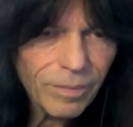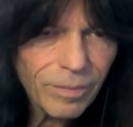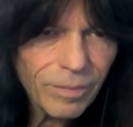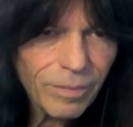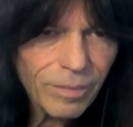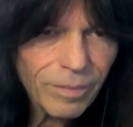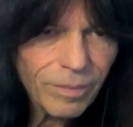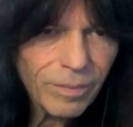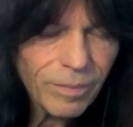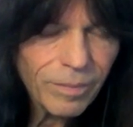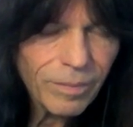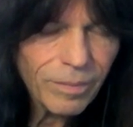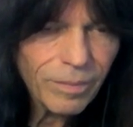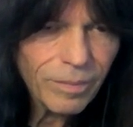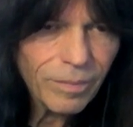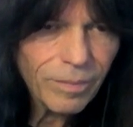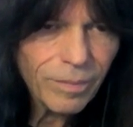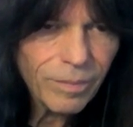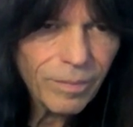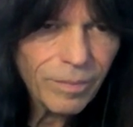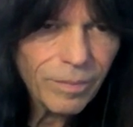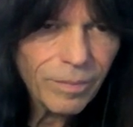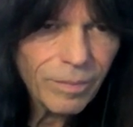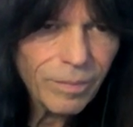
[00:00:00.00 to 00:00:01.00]

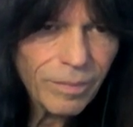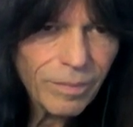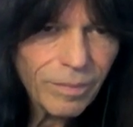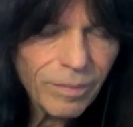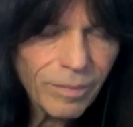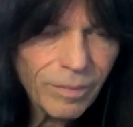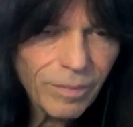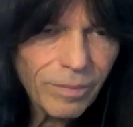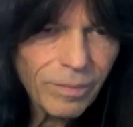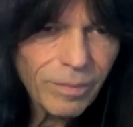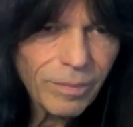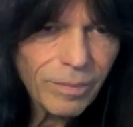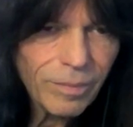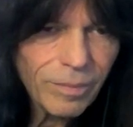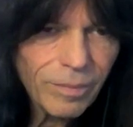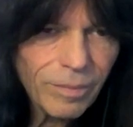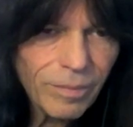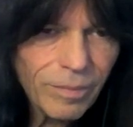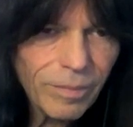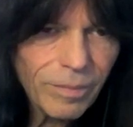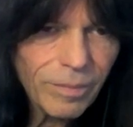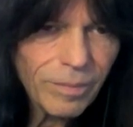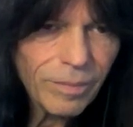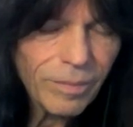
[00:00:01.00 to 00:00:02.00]

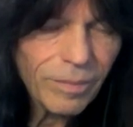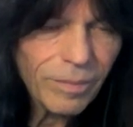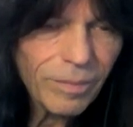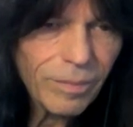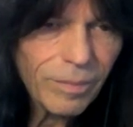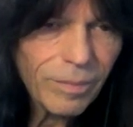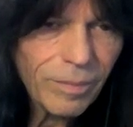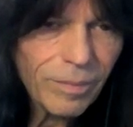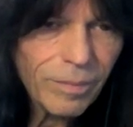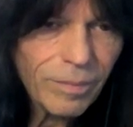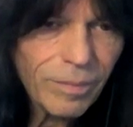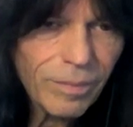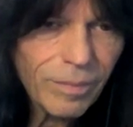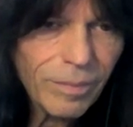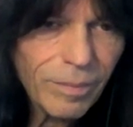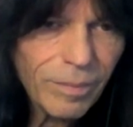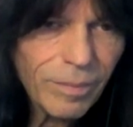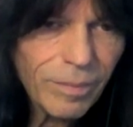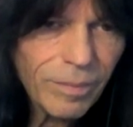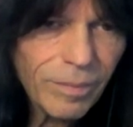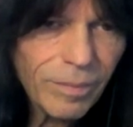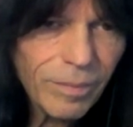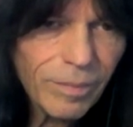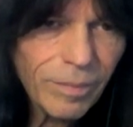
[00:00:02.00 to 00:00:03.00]

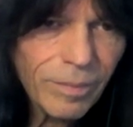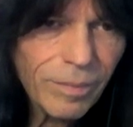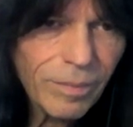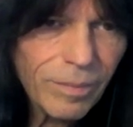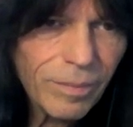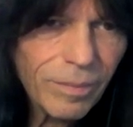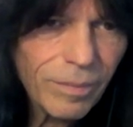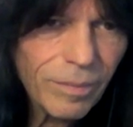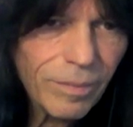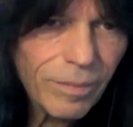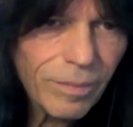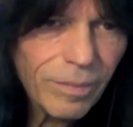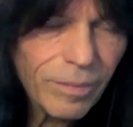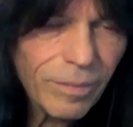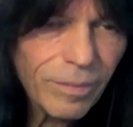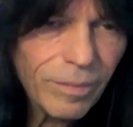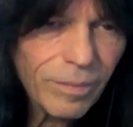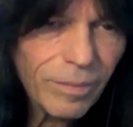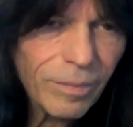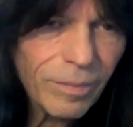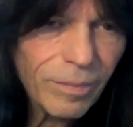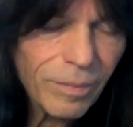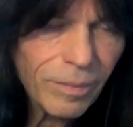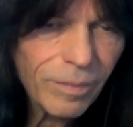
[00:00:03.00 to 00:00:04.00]

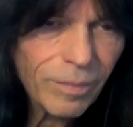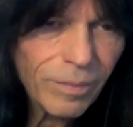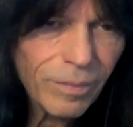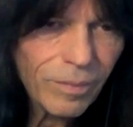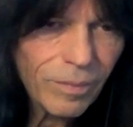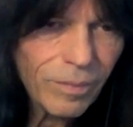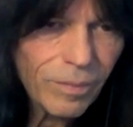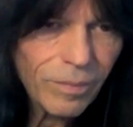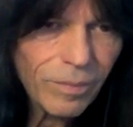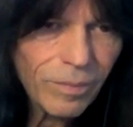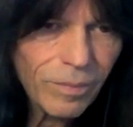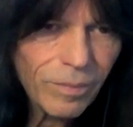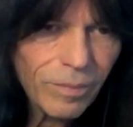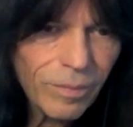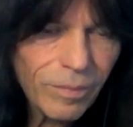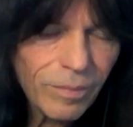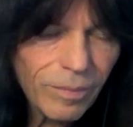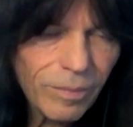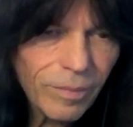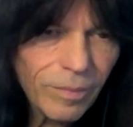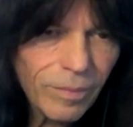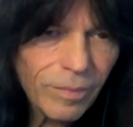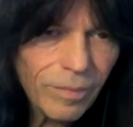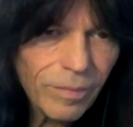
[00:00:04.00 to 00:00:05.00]

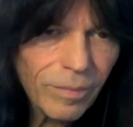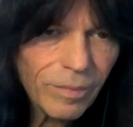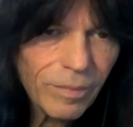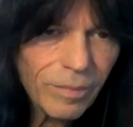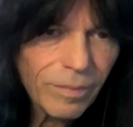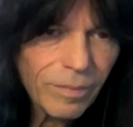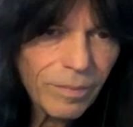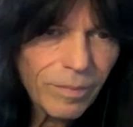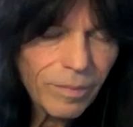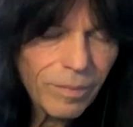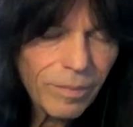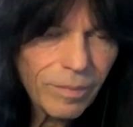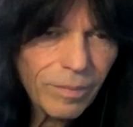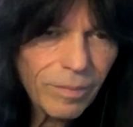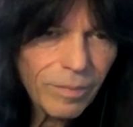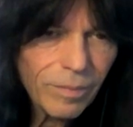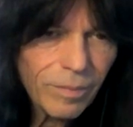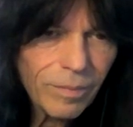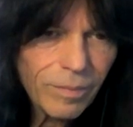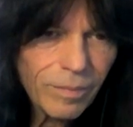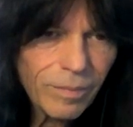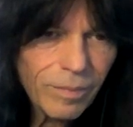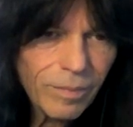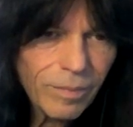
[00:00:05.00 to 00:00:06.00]

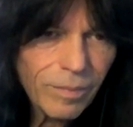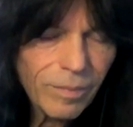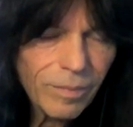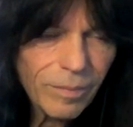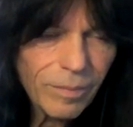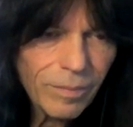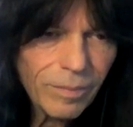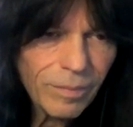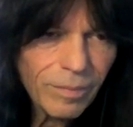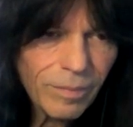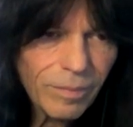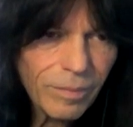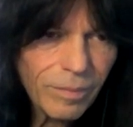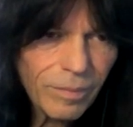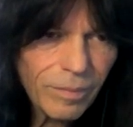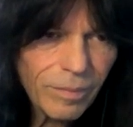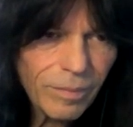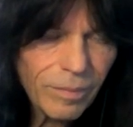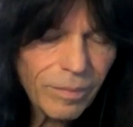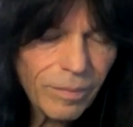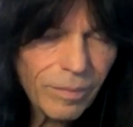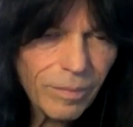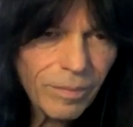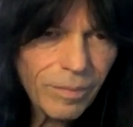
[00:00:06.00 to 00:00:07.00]

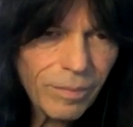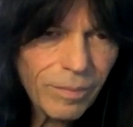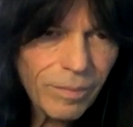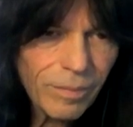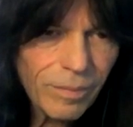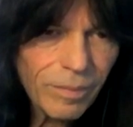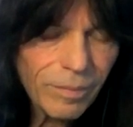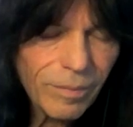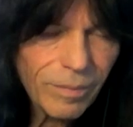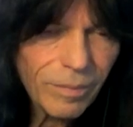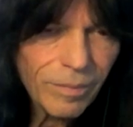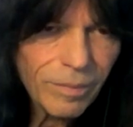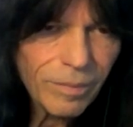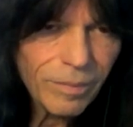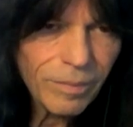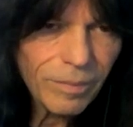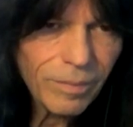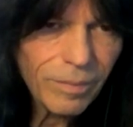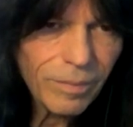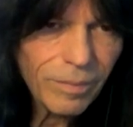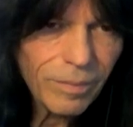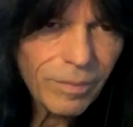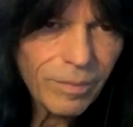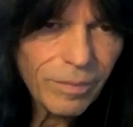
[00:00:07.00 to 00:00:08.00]
The person shown says nothing.